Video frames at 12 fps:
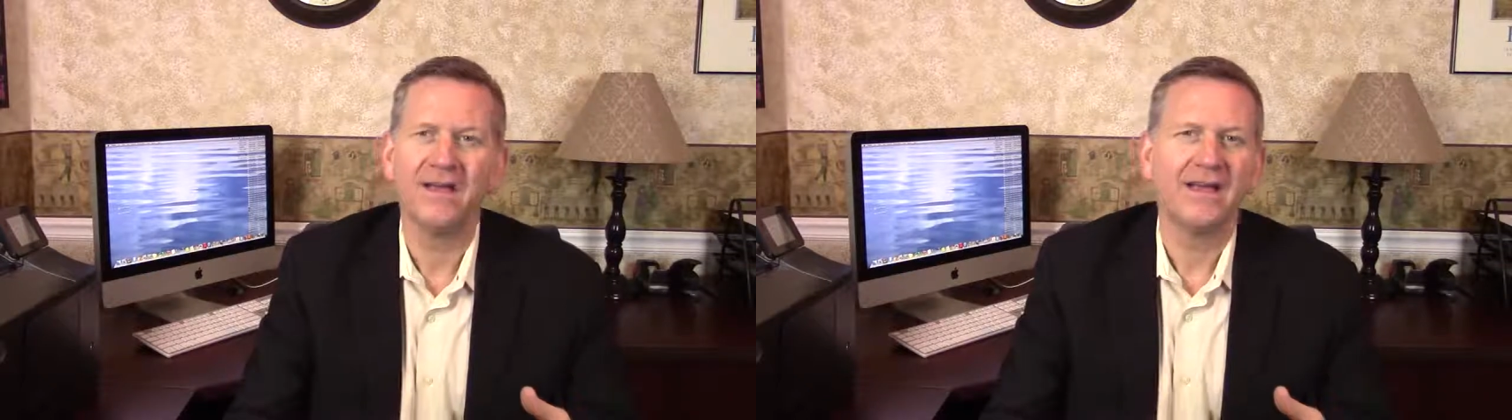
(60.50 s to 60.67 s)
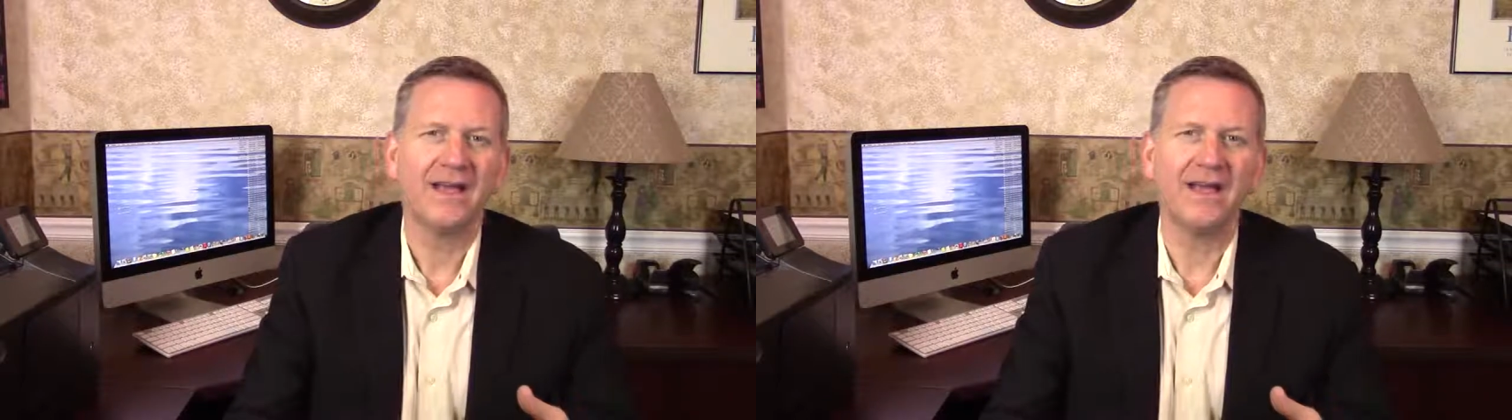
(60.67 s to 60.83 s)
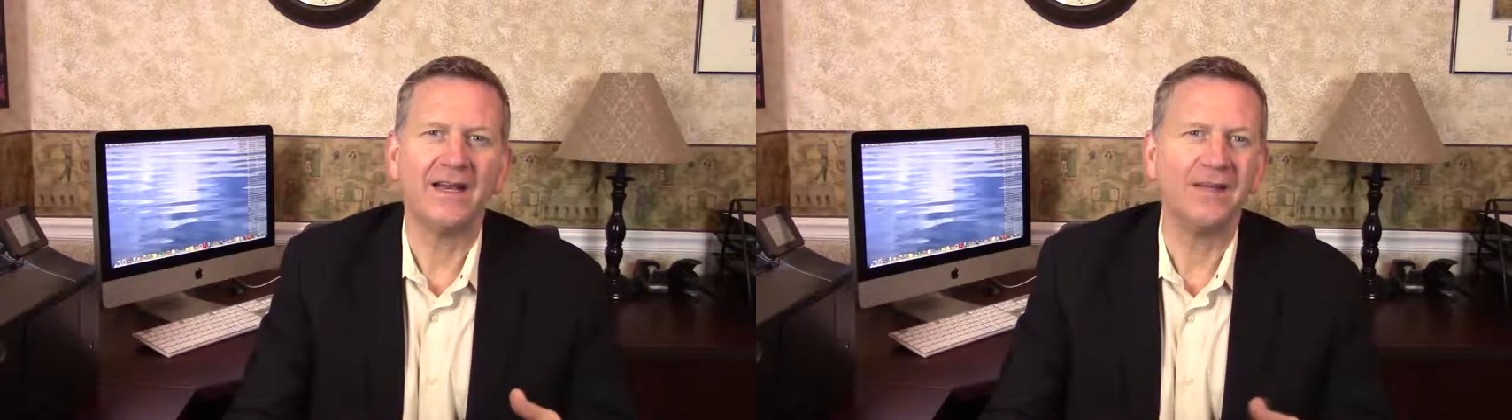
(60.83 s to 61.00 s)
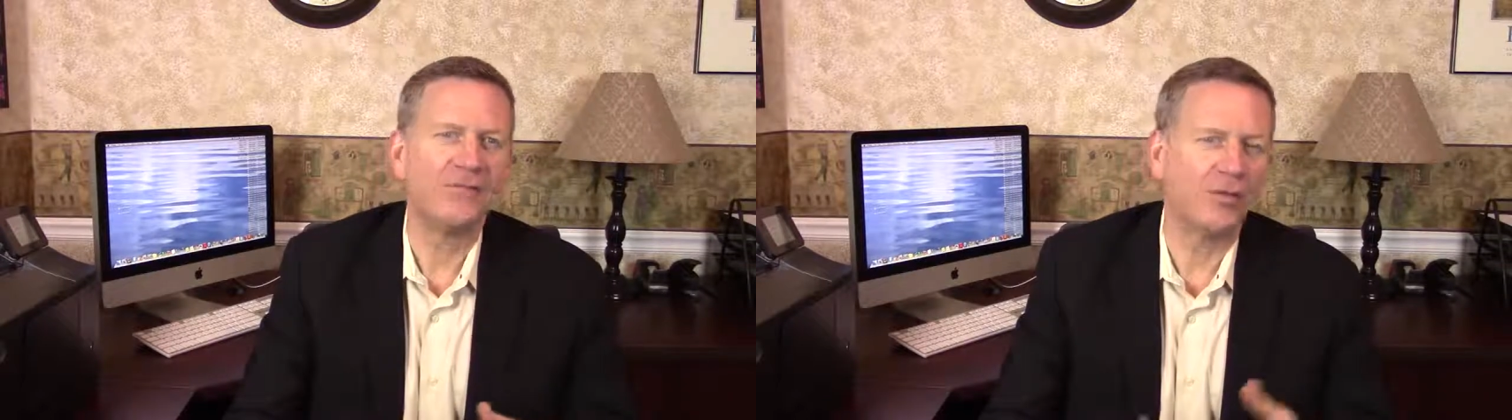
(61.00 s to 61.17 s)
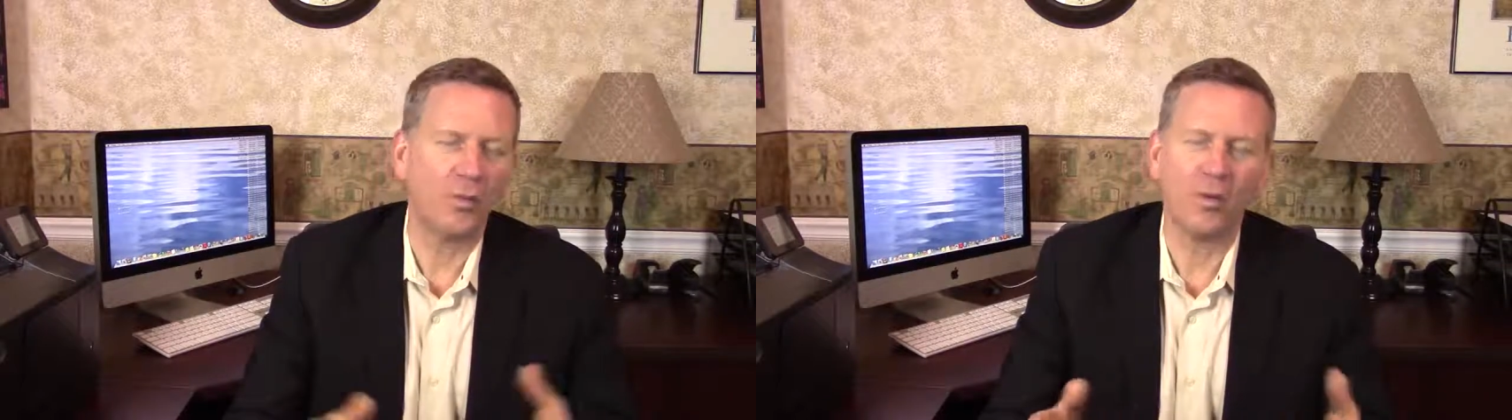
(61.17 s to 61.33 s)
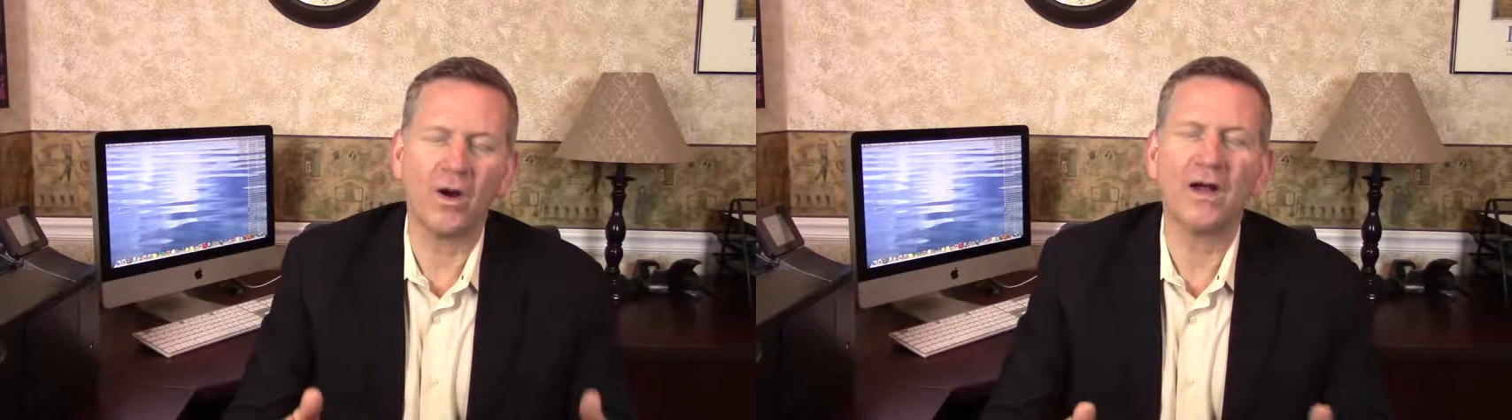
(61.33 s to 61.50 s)
and if
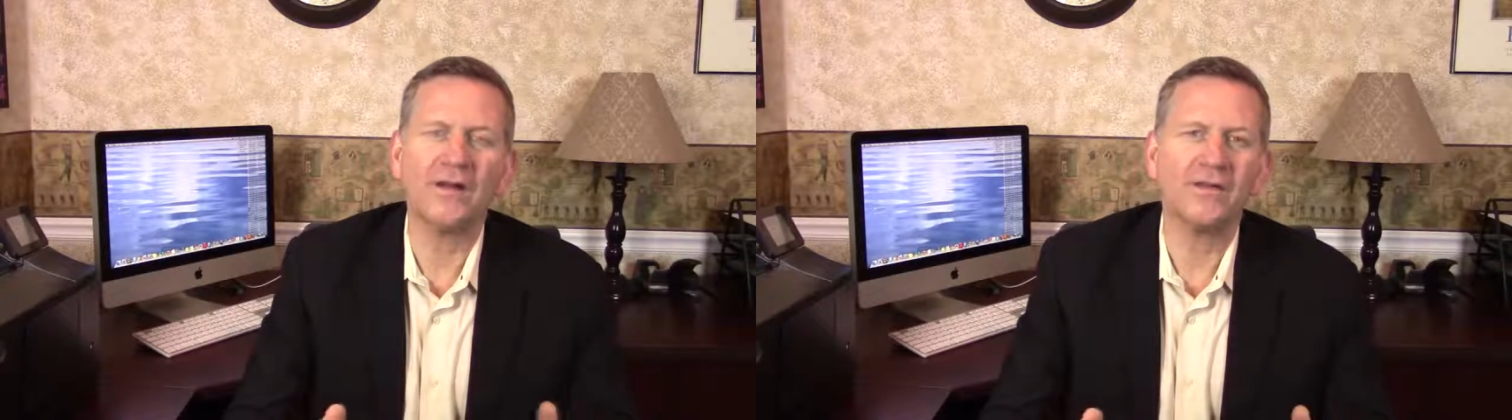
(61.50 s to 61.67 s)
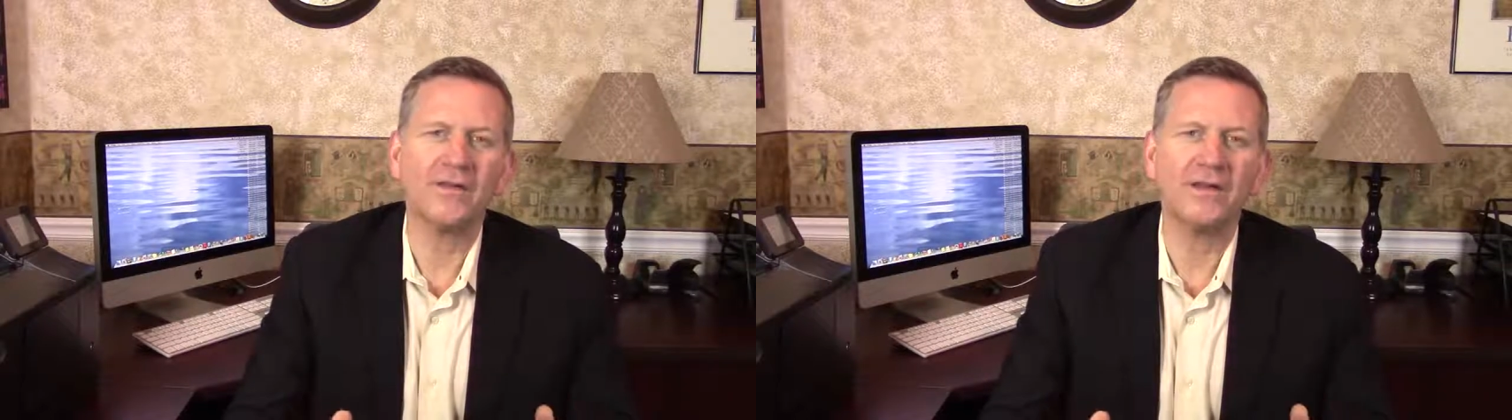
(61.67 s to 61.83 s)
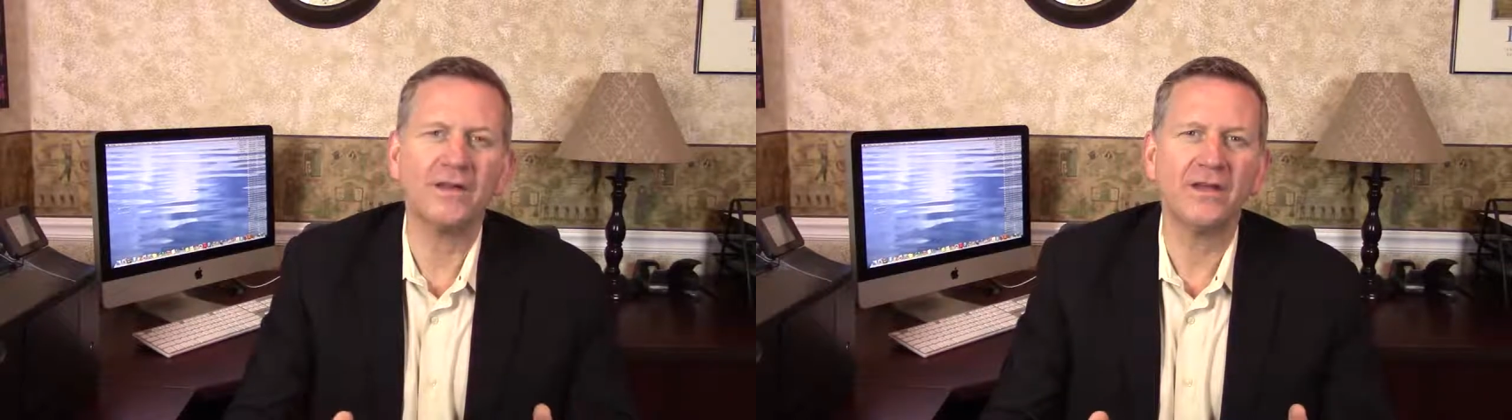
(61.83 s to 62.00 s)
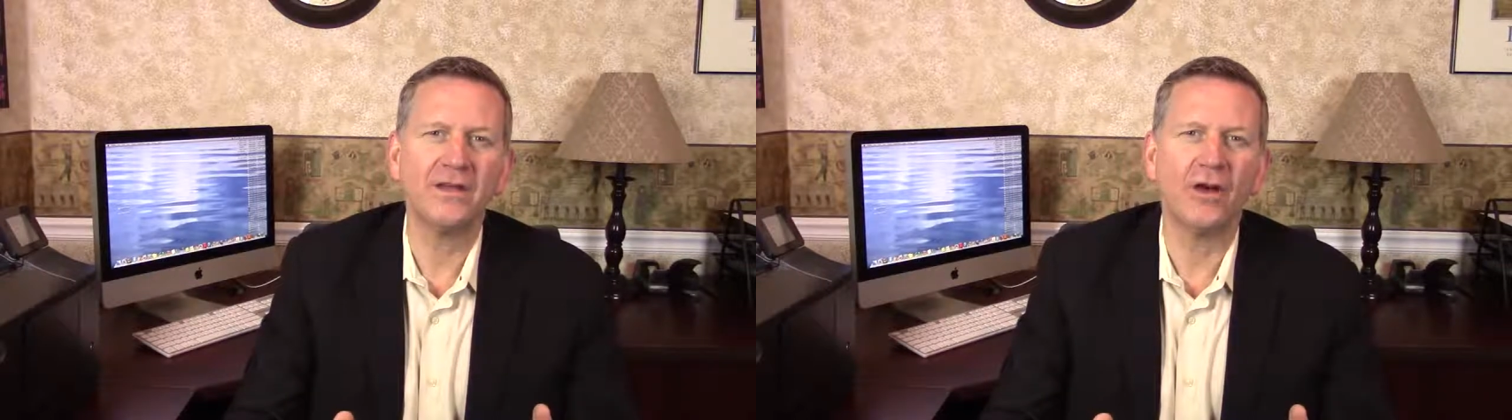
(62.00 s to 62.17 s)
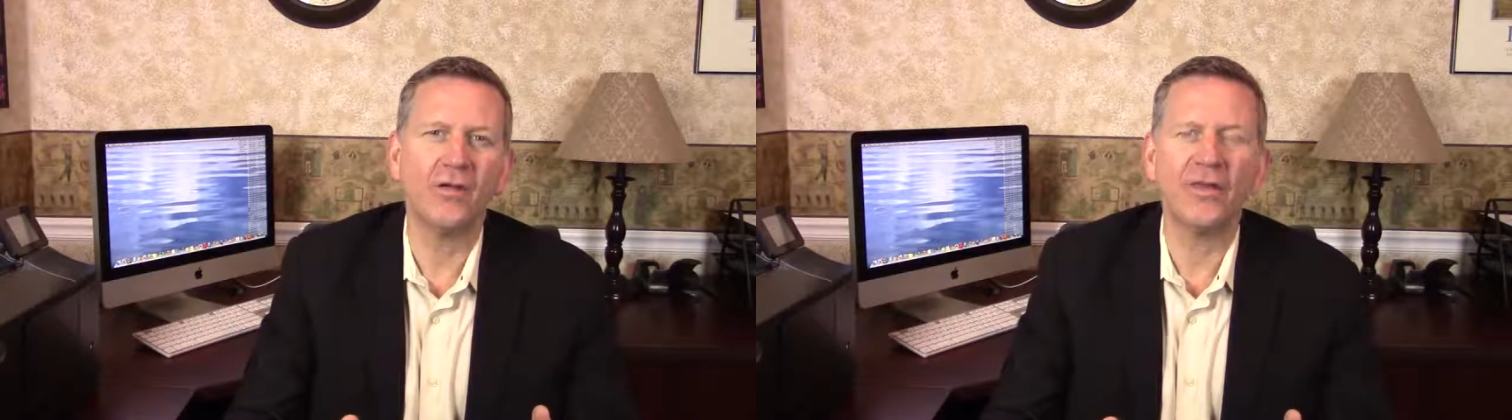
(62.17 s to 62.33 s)
you want, you know,